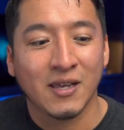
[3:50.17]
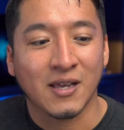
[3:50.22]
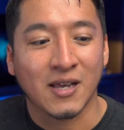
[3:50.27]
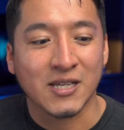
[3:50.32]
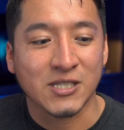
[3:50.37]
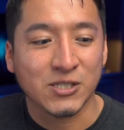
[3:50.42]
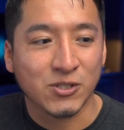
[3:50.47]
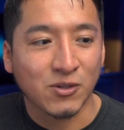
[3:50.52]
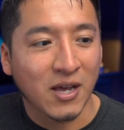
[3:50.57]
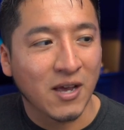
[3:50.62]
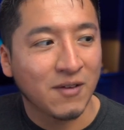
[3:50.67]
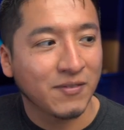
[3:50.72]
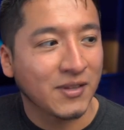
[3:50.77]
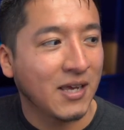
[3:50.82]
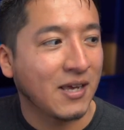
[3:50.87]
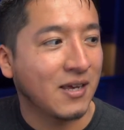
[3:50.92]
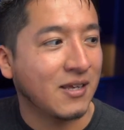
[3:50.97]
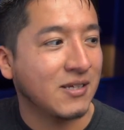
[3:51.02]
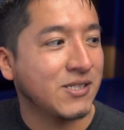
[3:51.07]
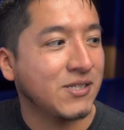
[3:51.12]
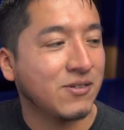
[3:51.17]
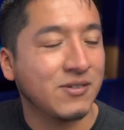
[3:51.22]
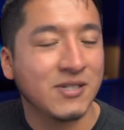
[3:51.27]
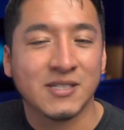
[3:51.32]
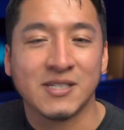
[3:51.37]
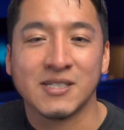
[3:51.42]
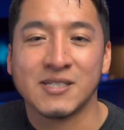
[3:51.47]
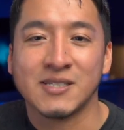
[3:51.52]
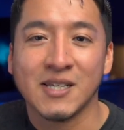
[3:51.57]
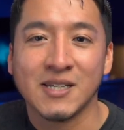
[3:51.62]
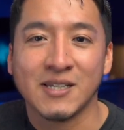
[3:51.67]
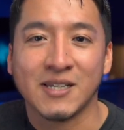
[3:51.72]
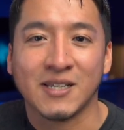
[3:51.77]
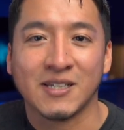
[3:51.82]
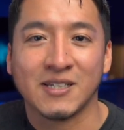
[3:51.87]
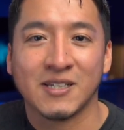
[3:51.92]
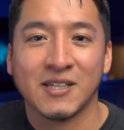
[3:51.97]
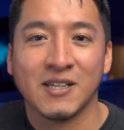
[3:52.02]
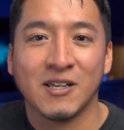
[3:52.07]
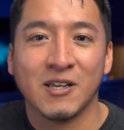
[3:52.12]
I still have that, I still need to send
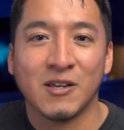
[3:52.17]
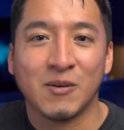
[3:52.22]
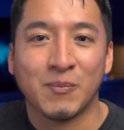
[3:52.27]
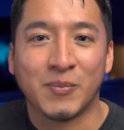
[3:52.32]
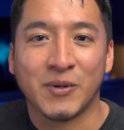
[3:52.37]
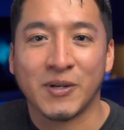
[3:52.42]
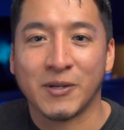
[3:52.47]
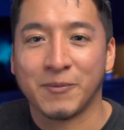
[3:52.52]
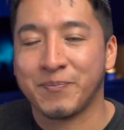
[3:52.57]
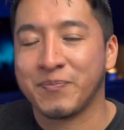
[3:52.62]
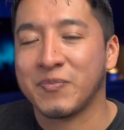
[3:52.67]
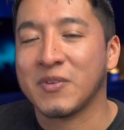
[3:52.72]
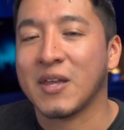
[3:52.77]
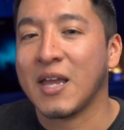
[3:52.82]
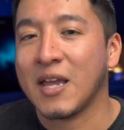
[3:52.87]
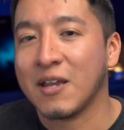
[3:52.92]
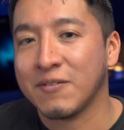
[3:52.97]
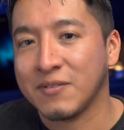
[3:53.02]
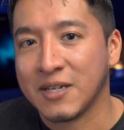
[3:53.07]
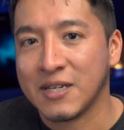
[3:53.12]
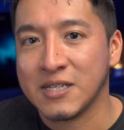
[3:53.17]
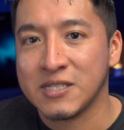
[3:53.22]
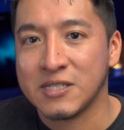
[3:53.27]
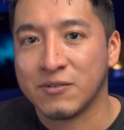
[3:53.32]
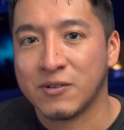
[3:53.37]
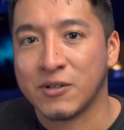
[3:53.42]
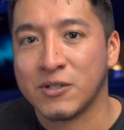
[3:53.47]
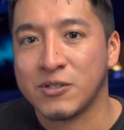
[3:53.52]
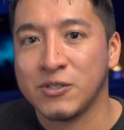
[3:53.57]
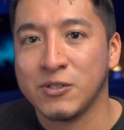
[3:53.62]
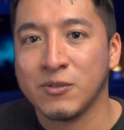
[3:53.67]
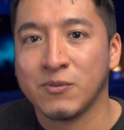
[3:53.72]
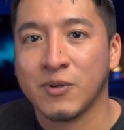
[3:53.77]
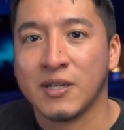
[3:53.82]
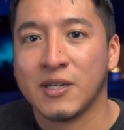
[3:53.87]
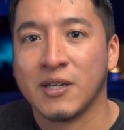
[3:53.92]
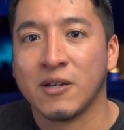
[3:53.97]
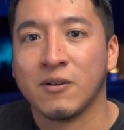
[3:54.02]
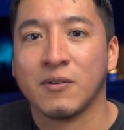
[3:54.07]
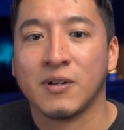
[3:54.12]
it, but I have the A seven R two
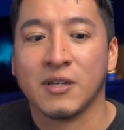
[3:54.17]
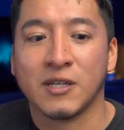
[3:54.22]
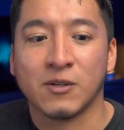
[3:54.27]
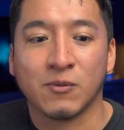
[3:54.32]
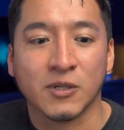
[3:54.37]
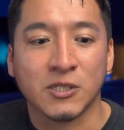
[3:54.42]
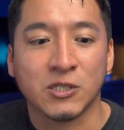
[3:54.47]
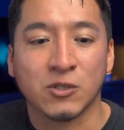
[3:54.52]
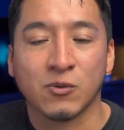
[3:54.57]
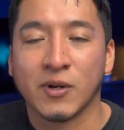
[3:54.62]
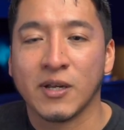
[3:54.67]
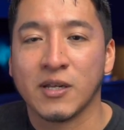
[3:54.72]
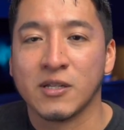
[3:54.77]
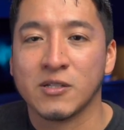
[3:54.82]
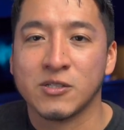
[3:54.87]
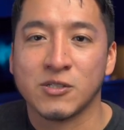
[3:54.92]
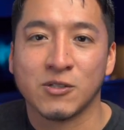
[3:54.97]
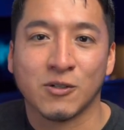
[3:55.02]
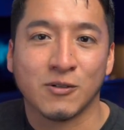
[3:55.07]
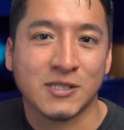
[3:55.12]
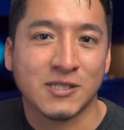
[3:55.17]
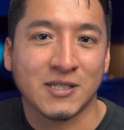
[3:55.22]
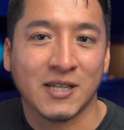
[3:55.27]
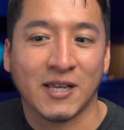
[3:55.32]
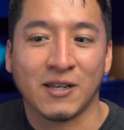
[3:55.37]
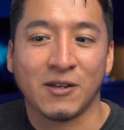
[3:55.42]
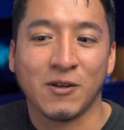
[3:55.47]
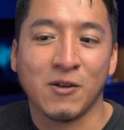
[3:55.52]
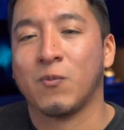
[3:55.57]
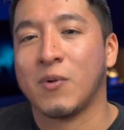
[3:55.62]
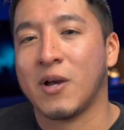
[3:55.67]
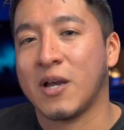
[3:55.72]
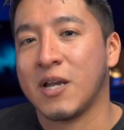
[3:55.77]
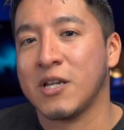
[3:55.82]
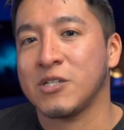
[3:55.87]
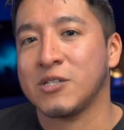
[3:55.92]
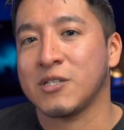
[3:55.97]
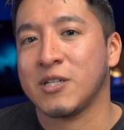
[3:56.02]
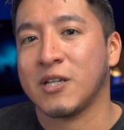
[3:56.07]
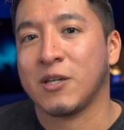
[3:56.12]
right now and it works great. So it's like, why
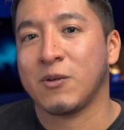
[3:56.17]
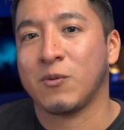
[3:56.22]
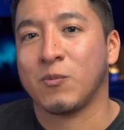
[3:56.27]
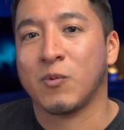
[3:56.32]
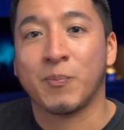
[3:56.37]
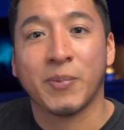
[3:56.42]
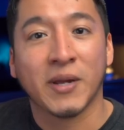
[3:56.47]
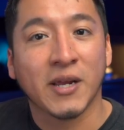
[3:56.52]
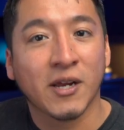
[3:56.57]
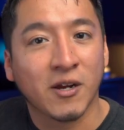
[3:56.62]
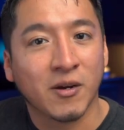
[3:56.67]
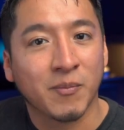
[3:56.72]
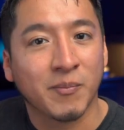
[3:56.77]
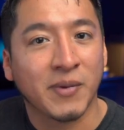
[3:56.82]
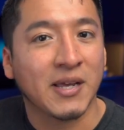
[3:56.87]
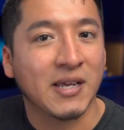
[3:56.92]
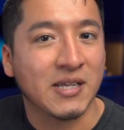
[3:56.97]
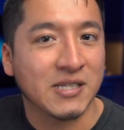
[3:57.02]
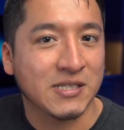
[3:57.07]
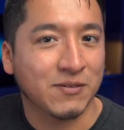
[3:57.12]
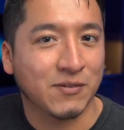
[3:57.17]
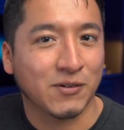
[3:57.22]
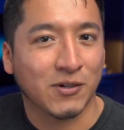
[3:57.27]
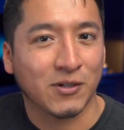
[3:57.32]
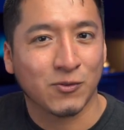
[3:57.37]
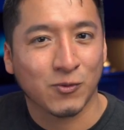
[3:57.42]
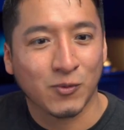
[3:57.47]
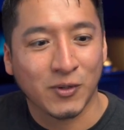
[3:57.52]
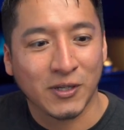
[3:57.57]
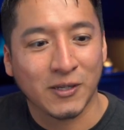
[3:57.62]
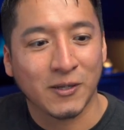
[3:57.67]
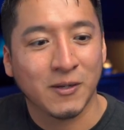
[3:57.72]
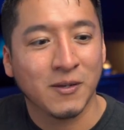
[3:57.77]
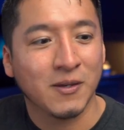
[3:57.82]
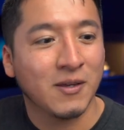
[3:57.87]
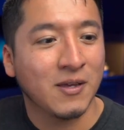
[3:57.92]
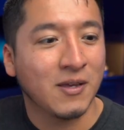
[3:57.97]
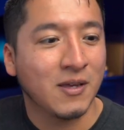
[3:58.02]
should I repair my A seven R three?